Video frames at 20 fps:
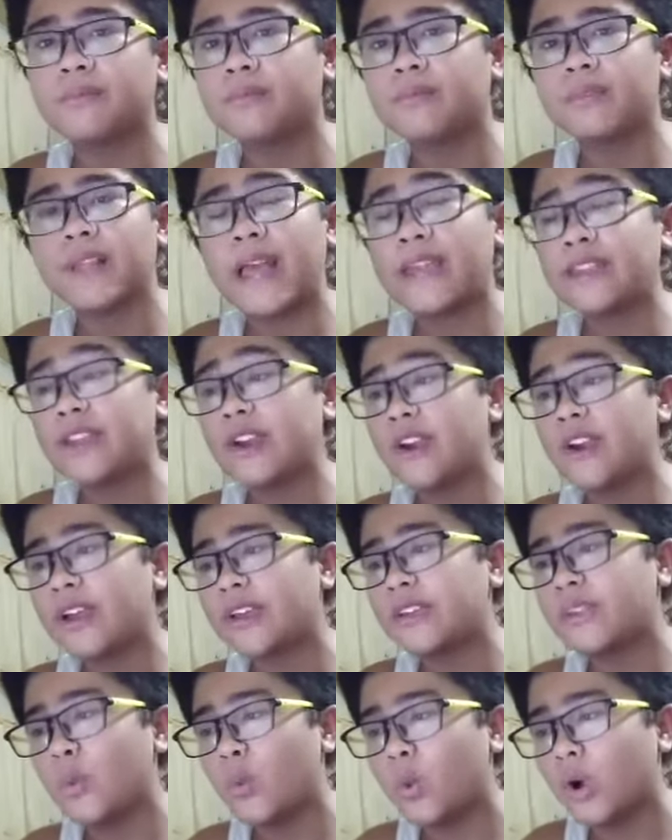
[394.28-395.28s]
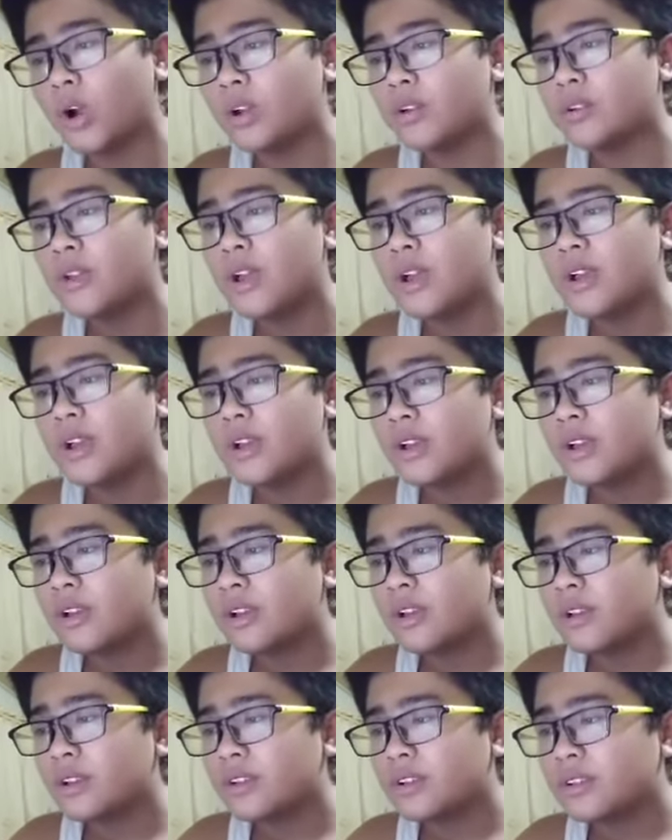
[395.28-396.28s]
land area in the world.
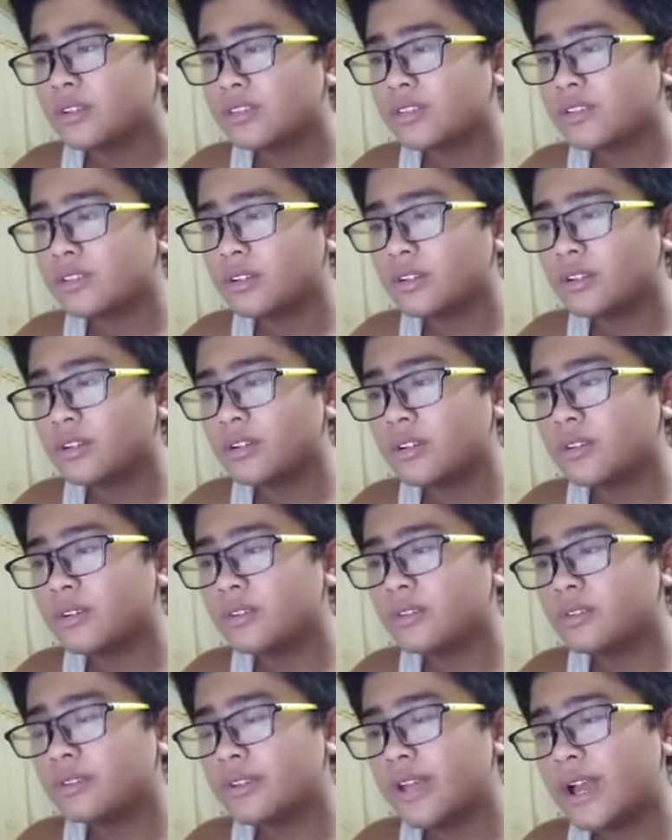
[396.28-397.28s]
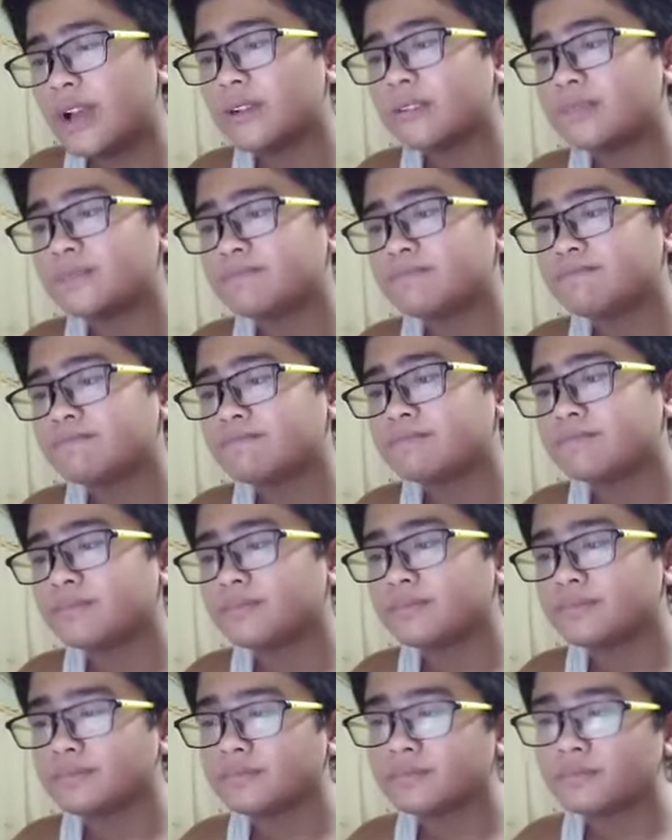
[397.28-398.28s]
So, yeah.
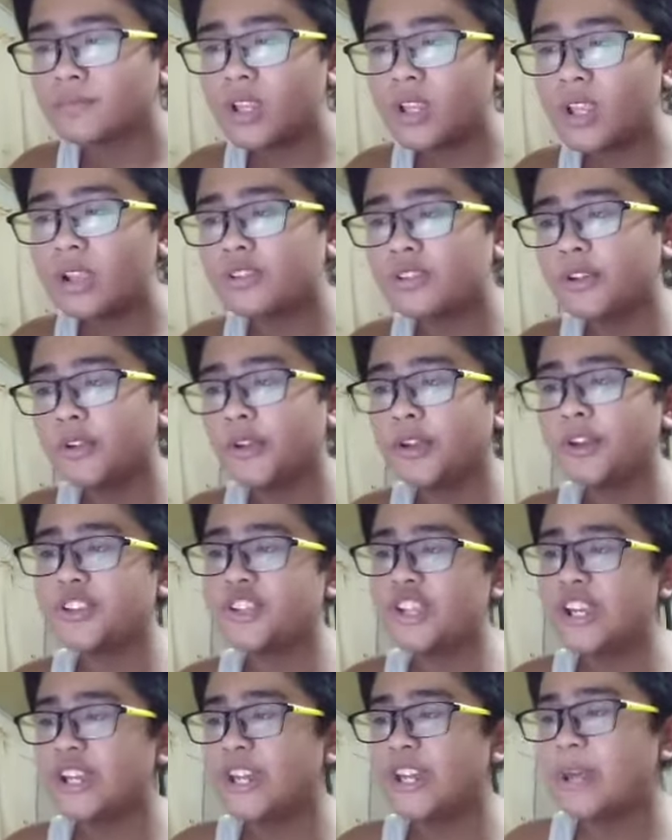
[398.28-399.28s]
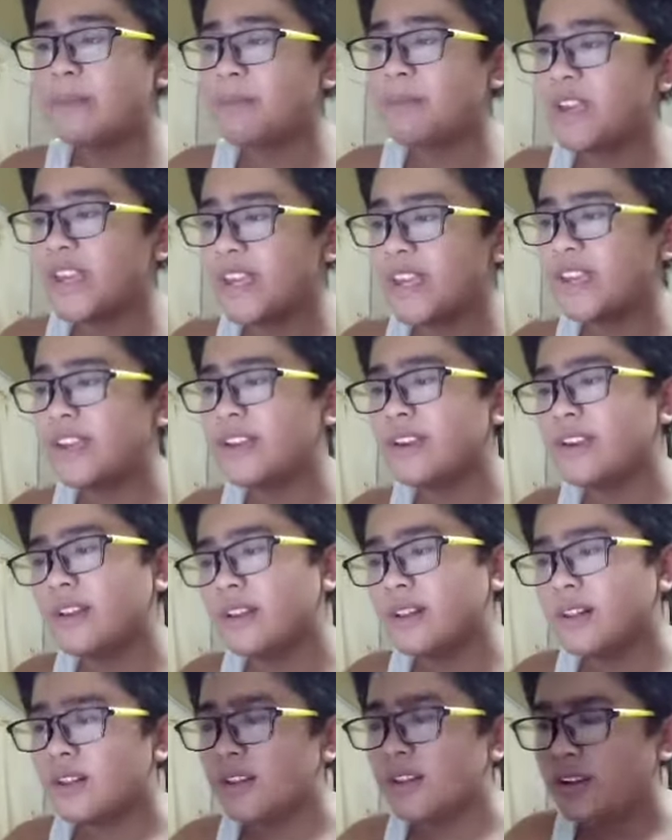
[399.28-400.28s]
So, their GDP
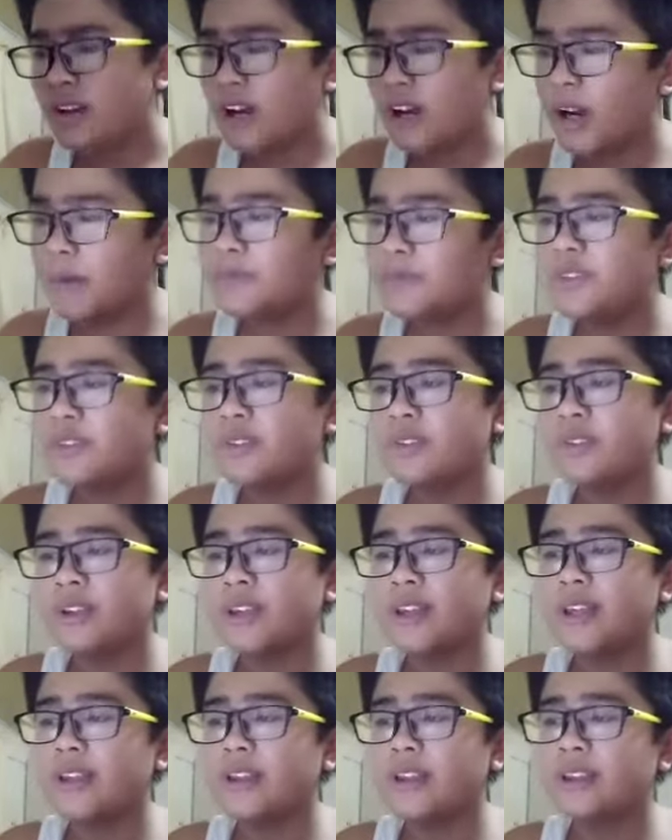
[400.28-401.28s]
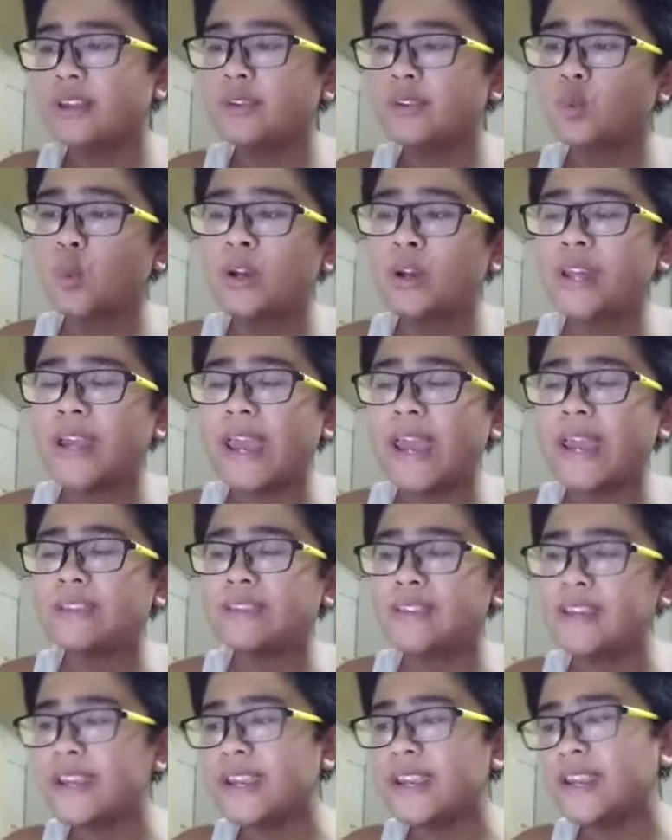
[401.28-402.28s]
in
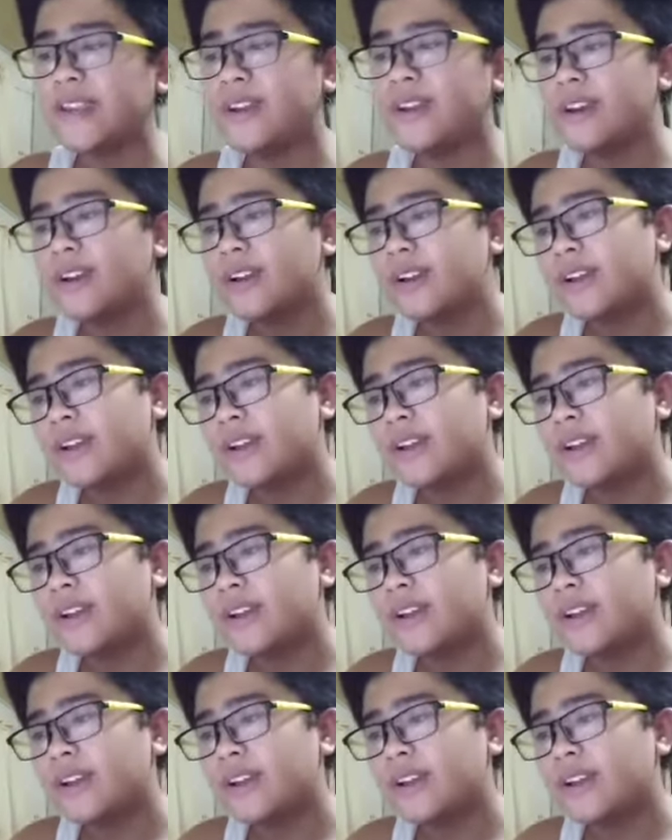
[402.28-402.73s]
2018,